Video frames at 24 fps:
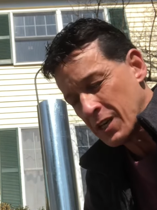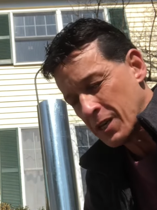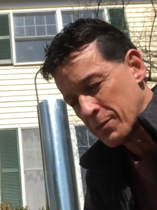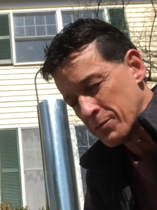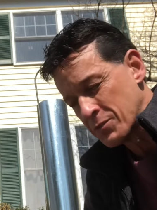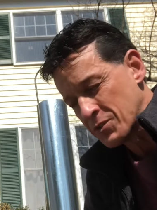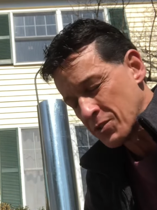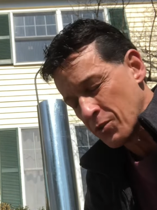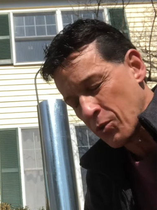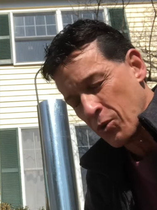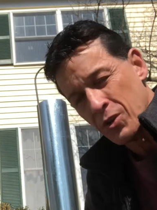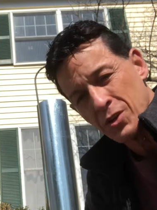
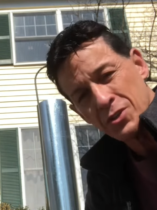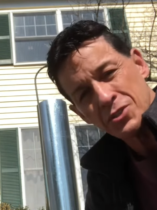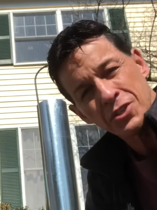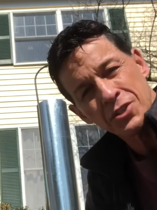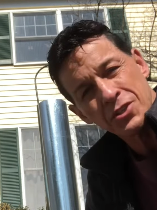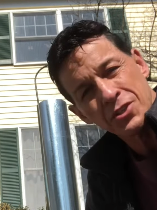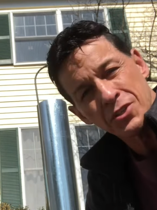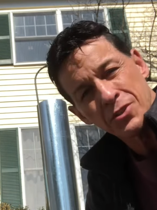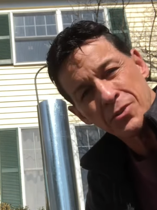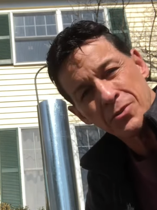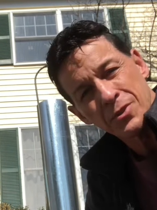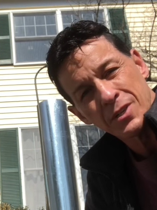So all you
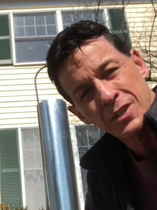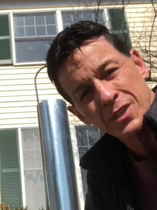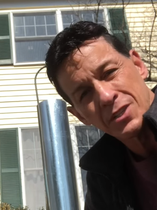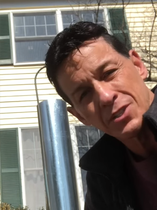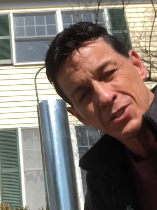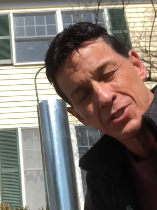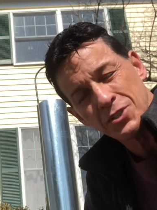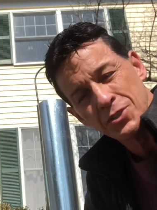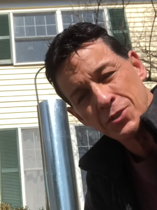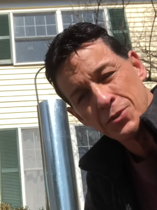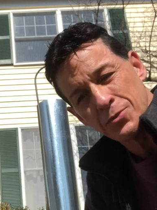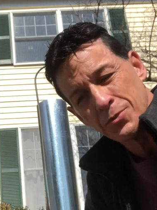do
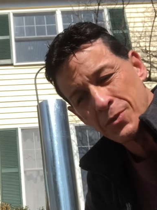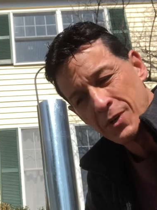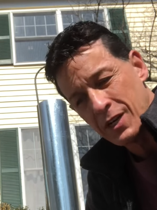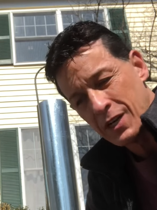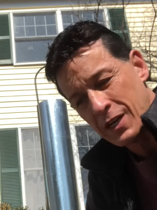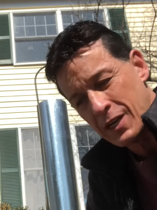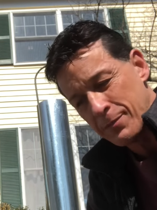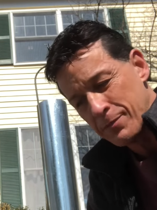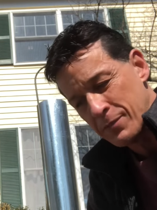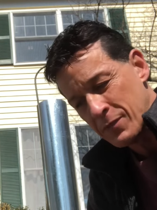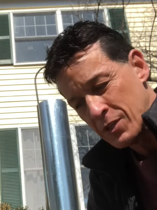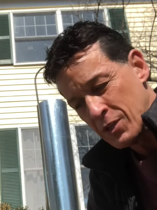is you
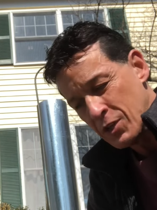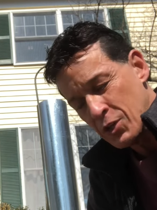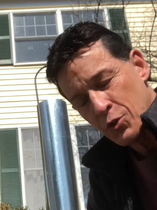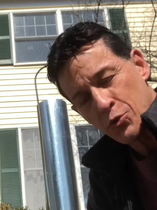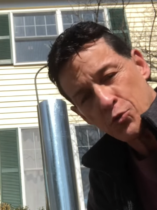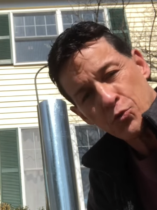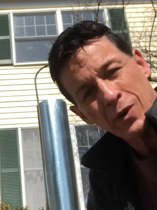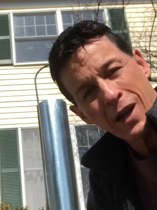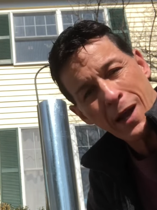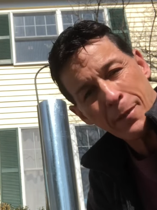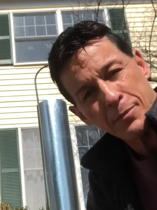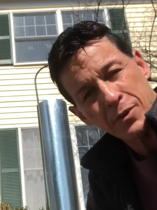
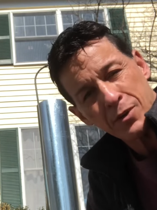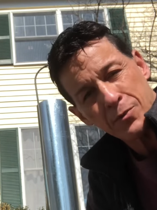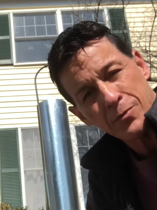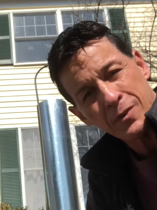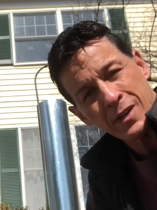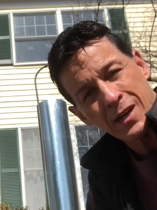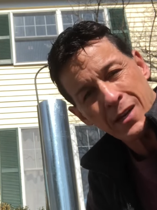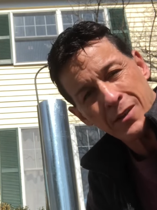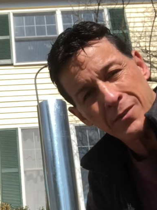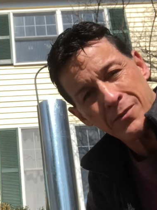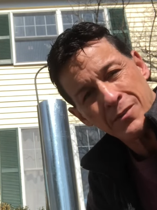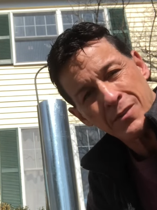wrap it
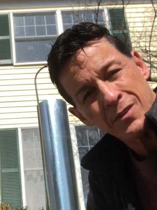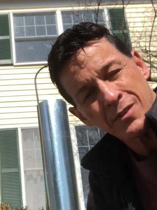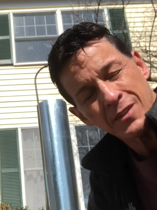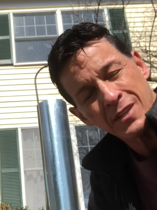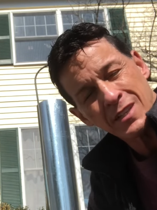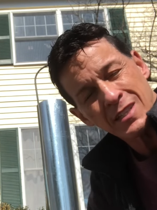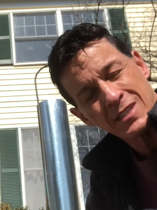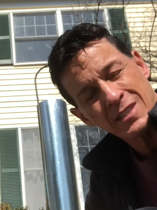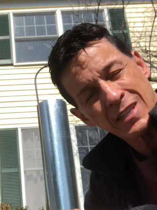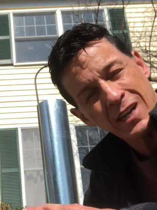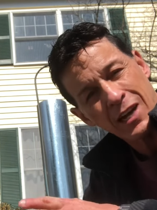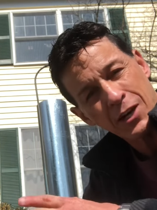around the
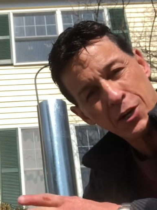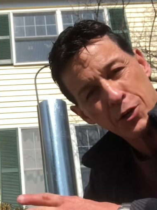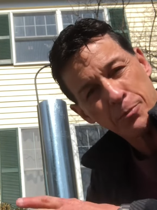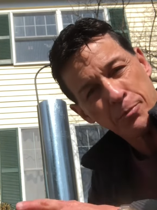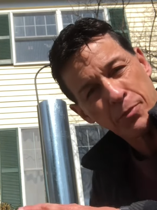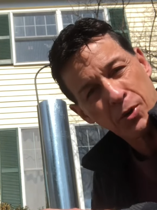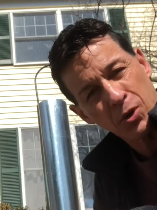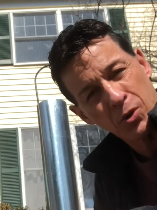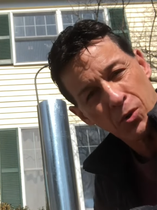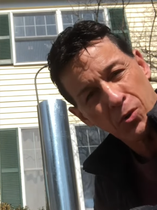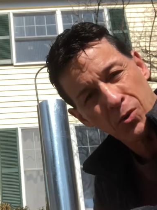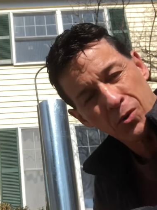entire
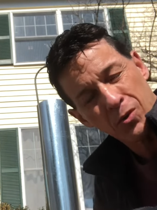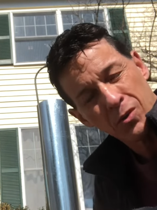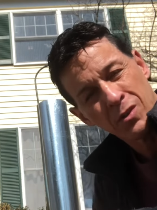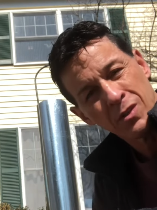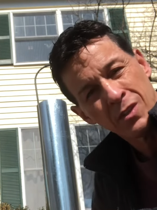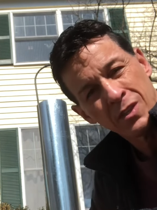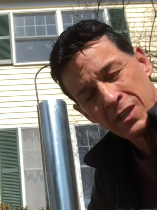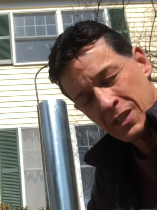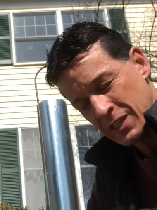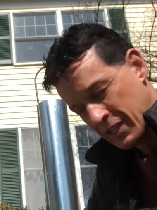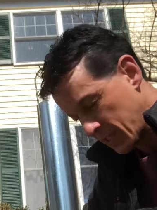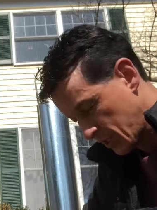pole,
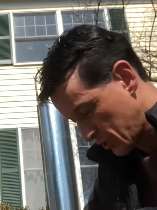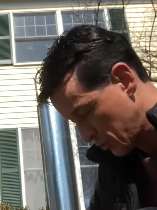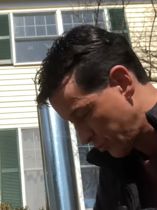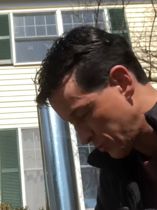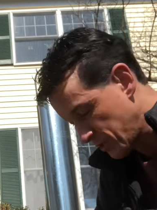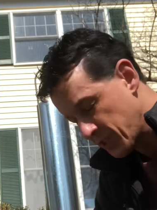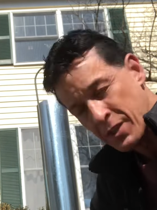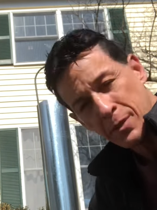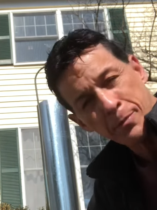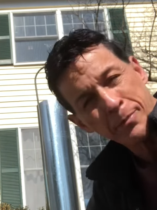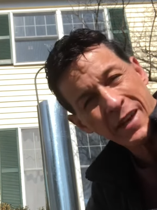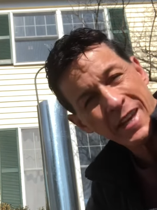
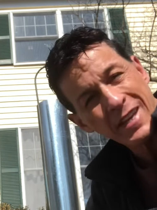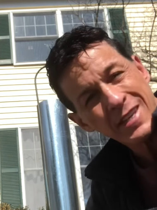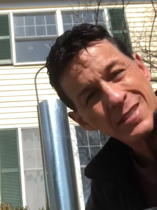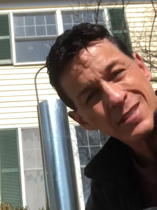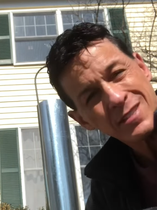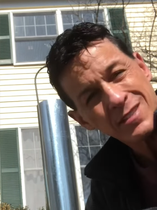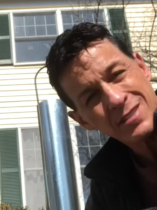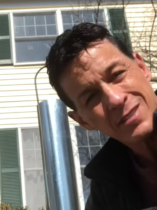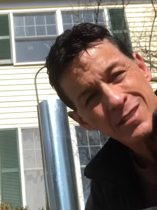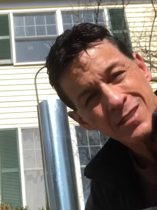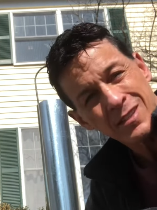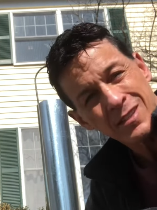including the base,